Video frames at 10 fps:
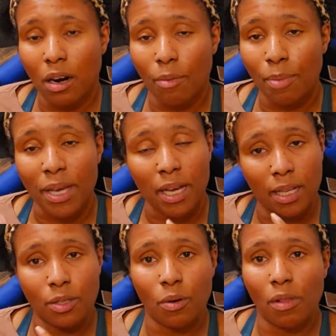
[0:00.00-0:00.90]

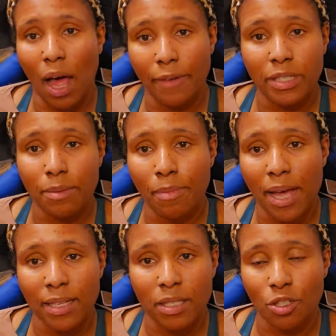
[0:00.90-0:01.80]
because her life's a
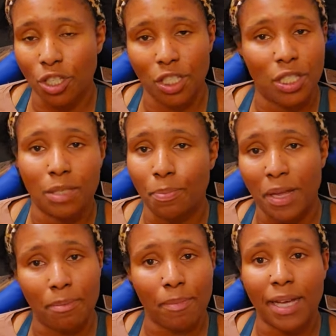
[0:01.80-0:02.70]
mess, she's just
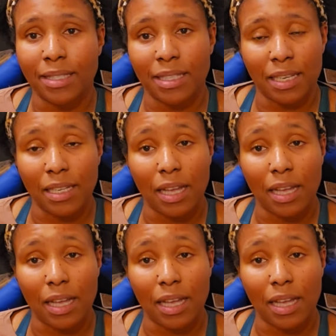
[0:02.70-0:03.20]
being messy